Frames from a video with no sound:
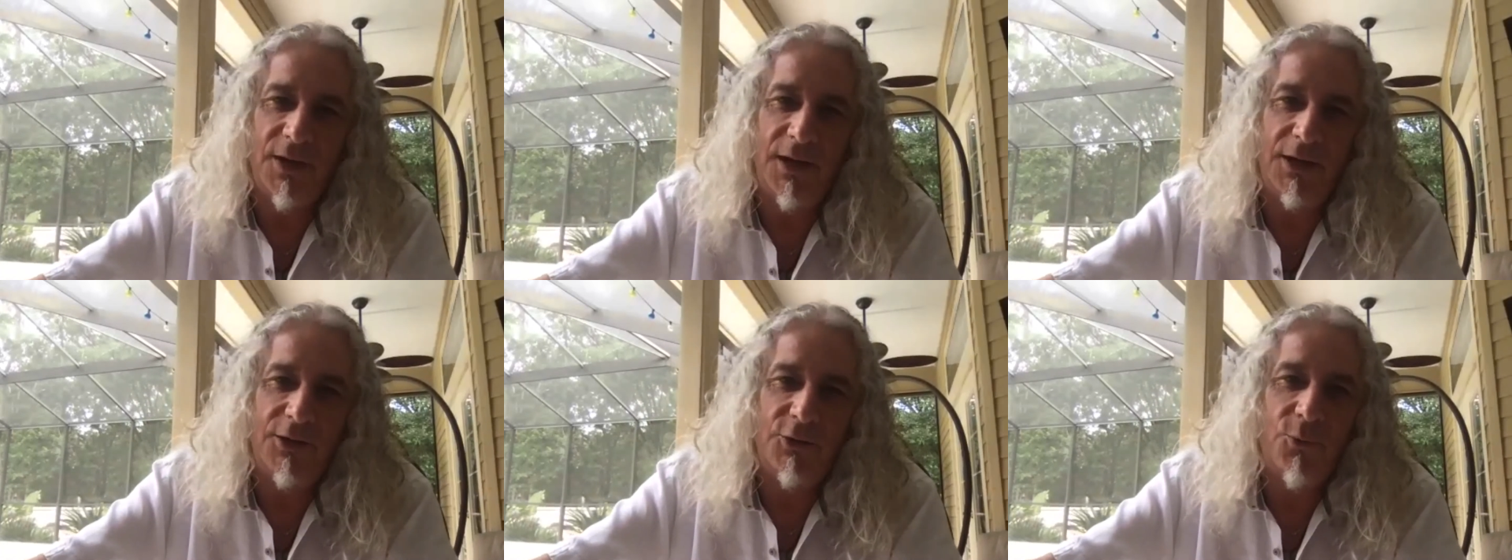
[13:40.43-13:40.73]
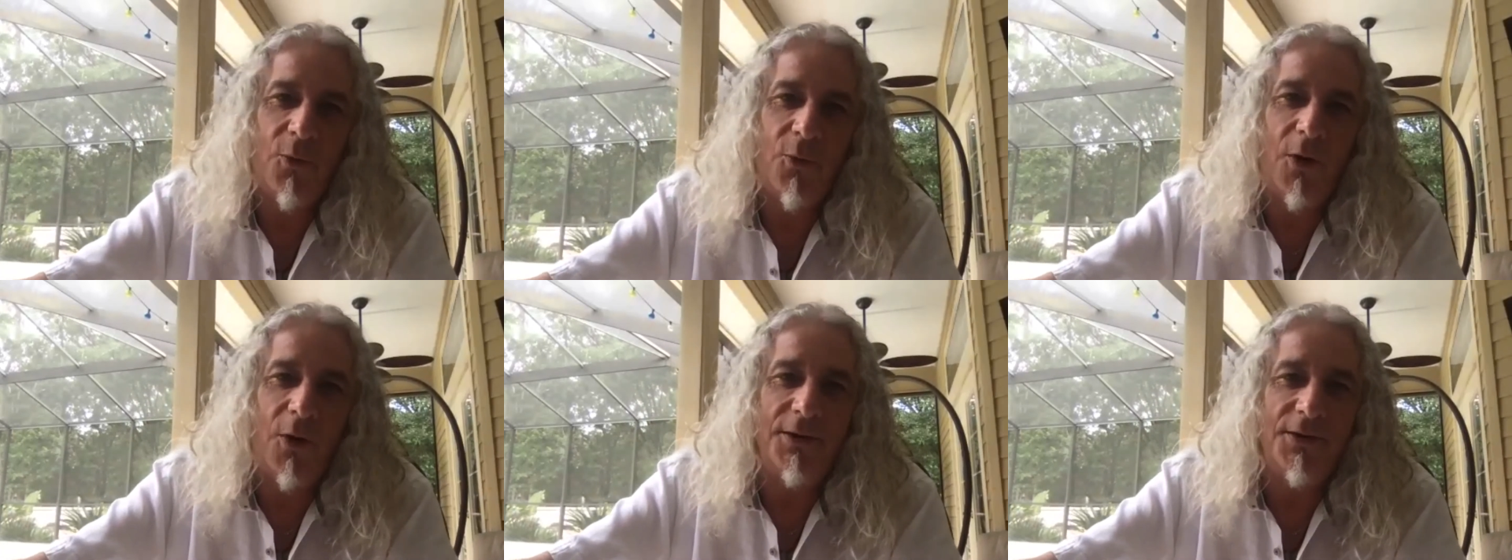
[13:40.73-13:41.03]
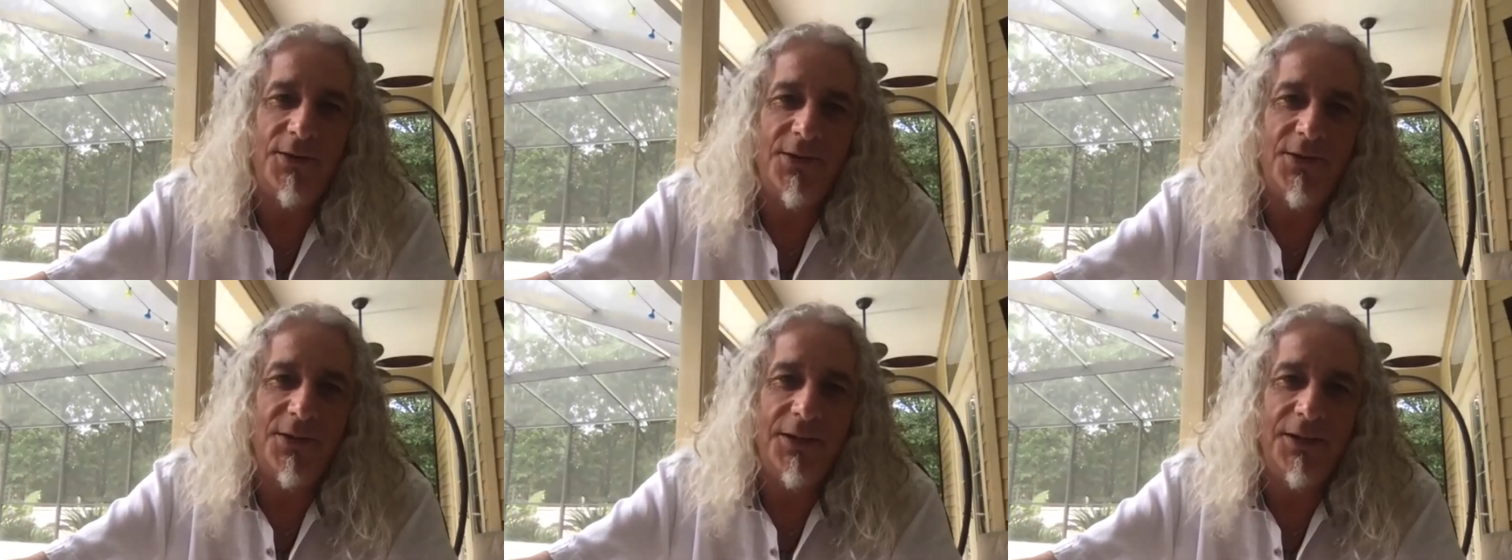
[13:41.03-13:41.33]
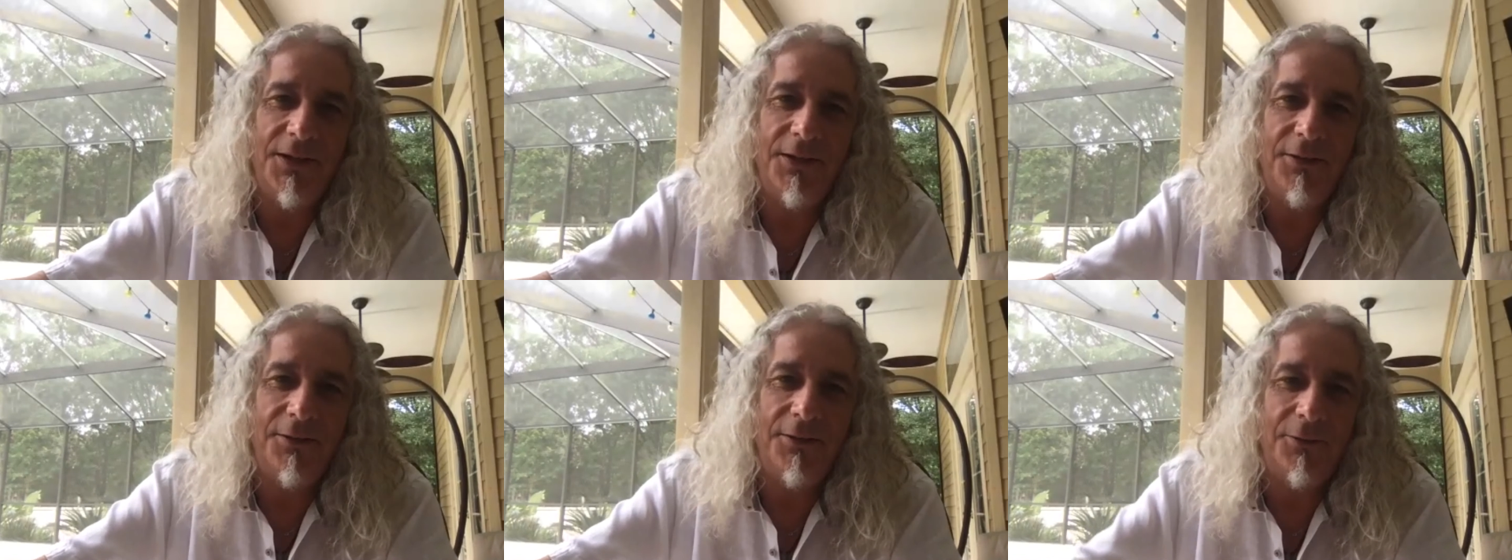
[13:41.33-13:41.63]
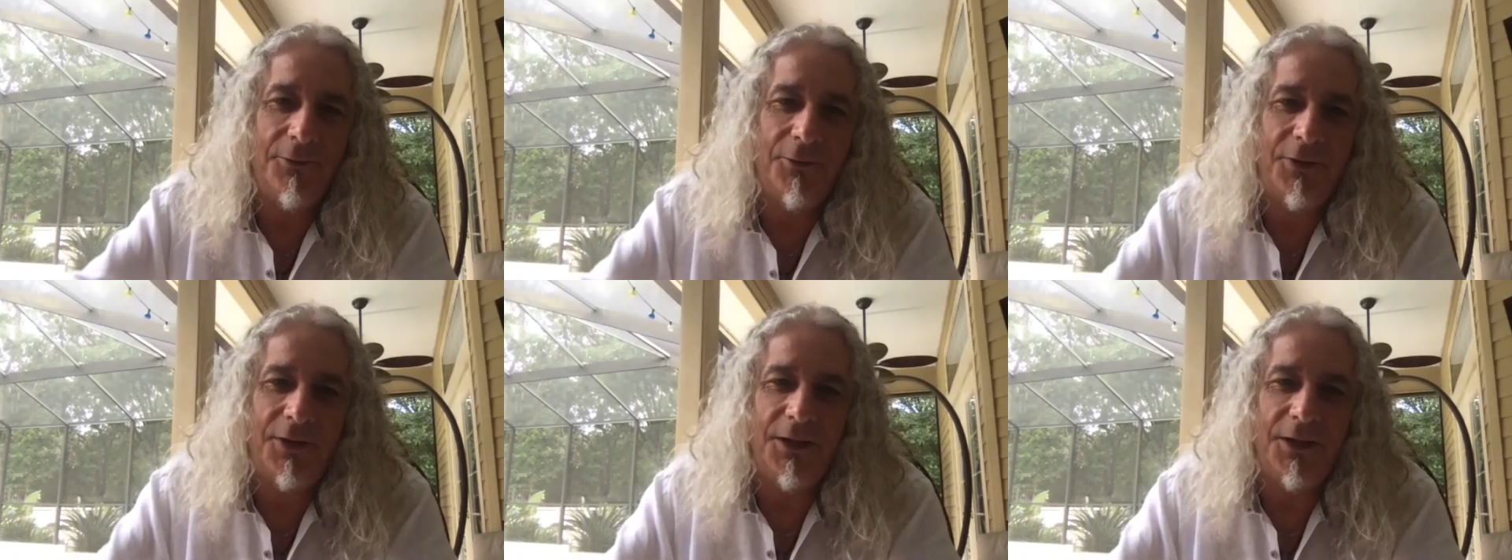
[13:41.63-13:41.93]

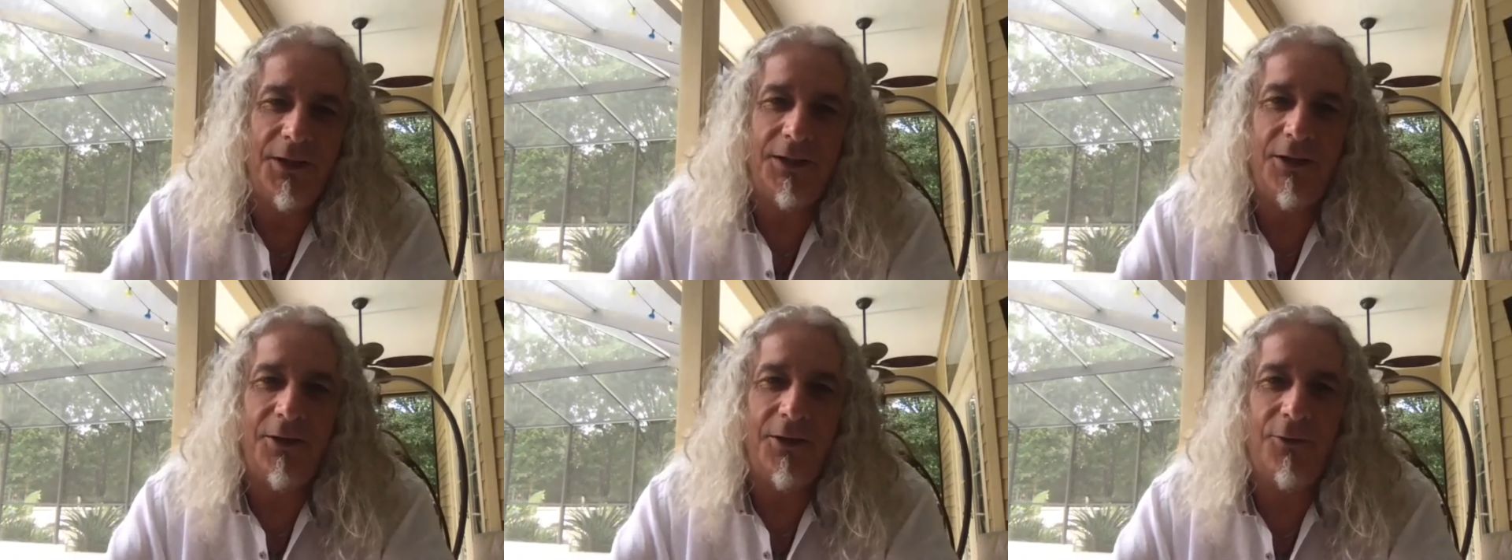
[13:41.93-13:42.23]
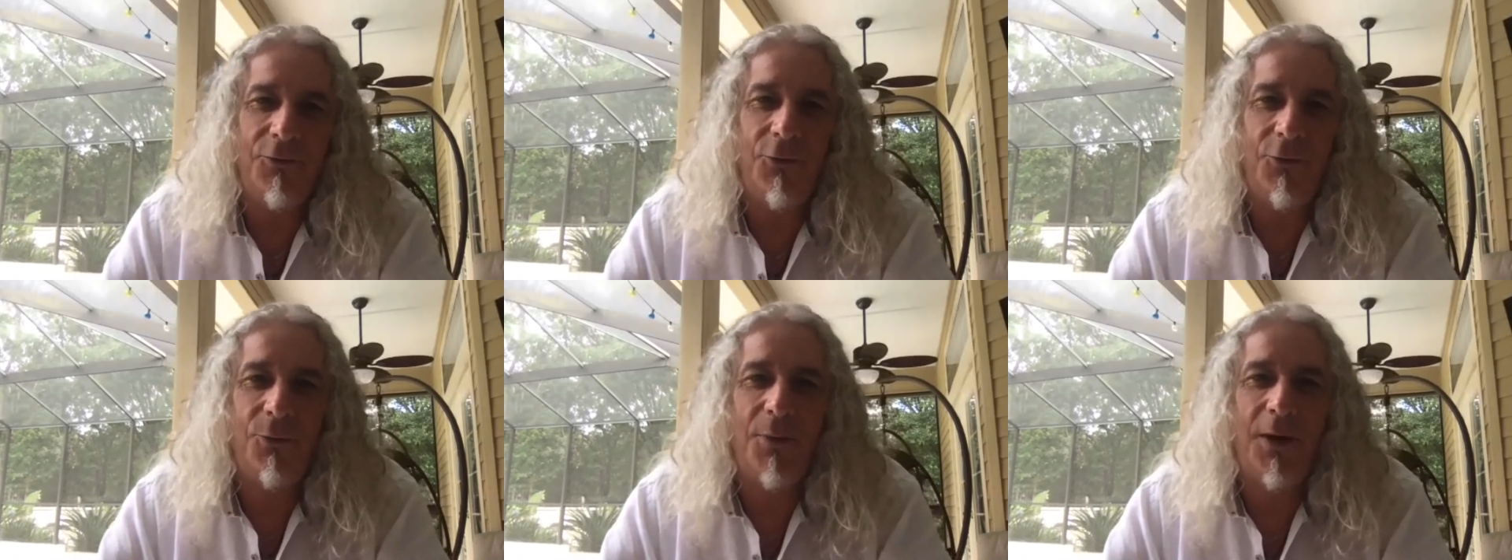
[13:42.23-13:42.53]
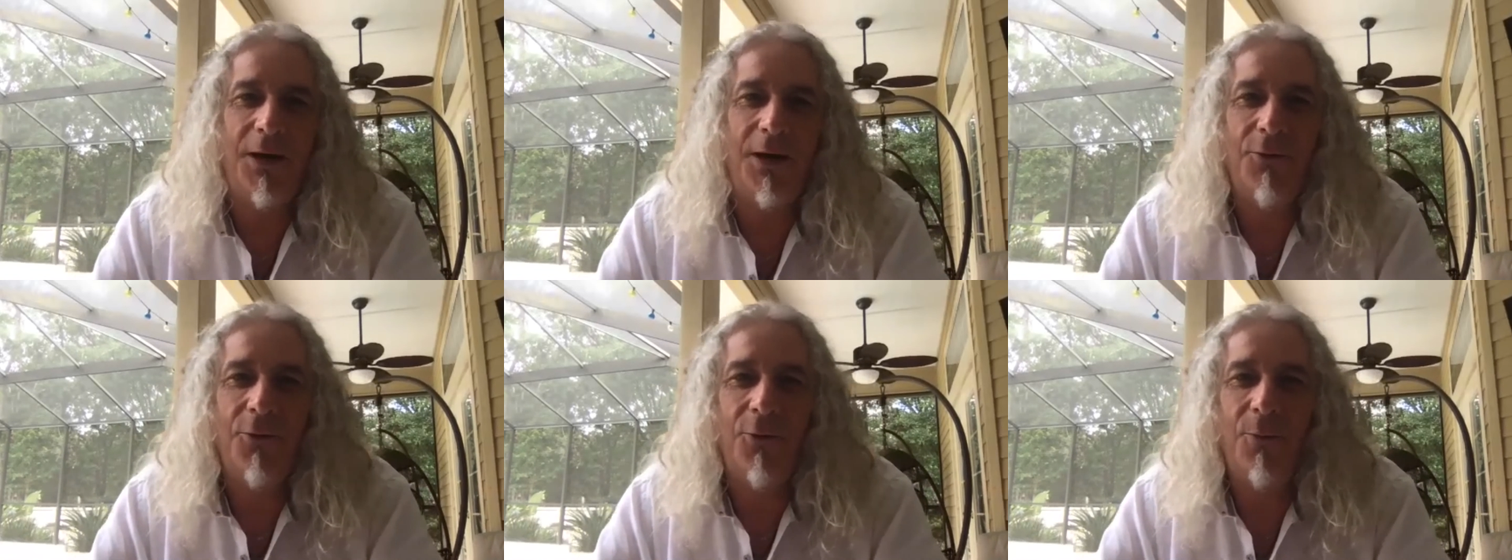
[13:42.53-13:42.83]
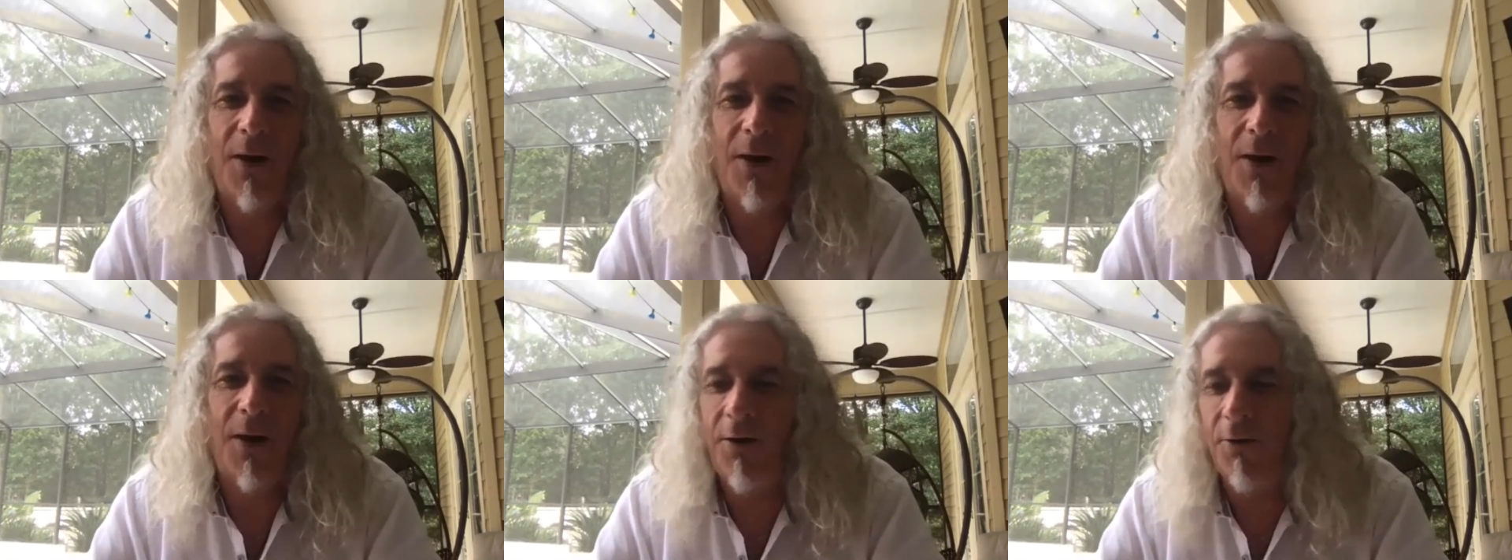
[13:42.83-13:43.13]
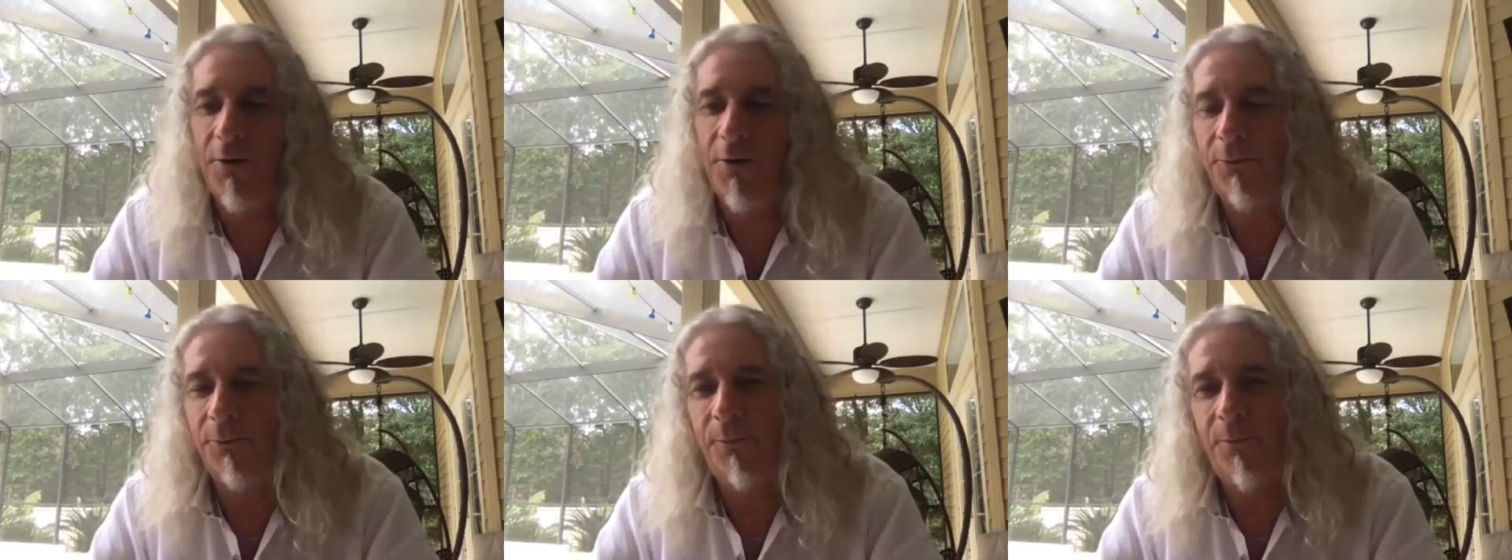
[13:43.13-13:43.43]
XYZ to take care of your
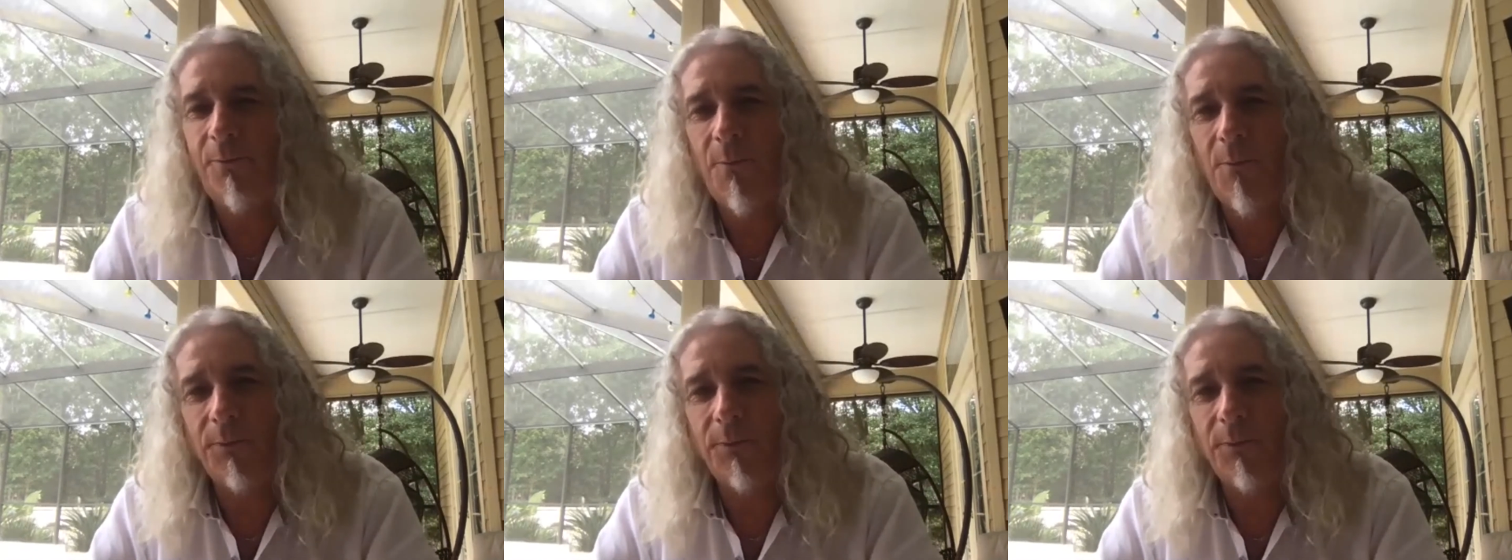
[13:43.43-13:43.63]
microbiome.